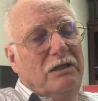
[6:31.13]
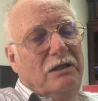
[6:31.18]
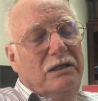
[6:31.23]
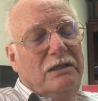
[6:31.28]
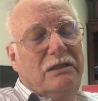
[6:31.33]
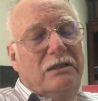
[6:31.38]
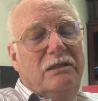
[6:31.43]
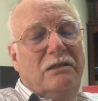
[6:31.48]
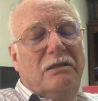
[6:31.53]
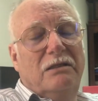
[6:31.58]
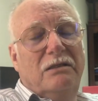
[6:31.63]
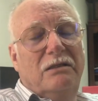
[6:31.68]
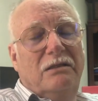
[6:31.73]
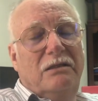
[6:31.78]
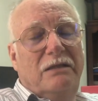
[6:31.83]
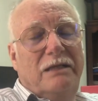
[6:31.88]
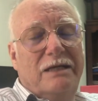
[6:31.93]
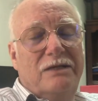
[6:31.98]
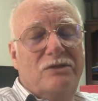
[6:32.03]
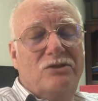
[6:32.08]

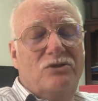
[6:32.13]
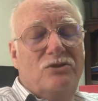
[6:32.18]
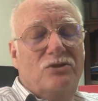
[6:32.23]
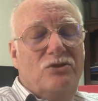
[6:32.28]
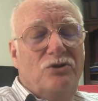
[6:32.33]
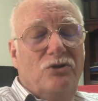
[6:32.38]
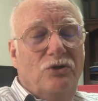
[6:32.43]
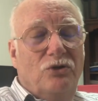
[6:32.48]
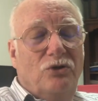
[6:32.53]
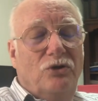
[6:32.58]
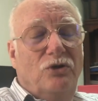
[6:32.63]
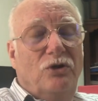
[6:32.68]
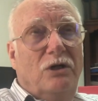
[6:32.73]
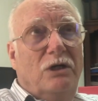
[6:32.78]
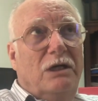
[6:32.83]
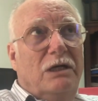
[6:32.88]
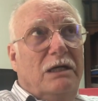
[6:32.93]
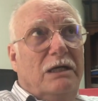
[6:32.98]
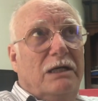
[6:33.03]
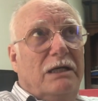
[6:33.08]
It tests you
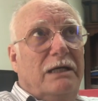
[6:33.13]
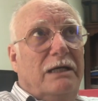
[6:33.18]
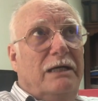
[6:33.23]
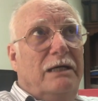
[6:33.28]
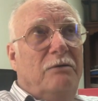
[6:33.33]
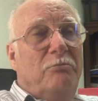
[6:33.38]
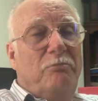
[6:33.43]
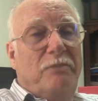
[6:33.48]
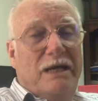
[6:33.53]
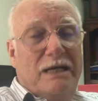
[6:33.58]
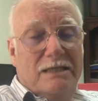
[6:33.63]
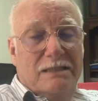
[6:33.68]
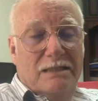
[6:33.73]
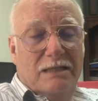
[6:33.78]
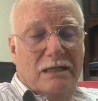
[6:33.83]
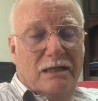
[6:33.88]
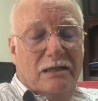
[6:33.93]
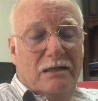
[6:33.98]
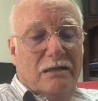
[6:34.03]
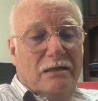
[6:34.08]
in
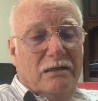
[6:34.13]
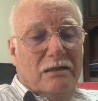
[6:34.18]
basic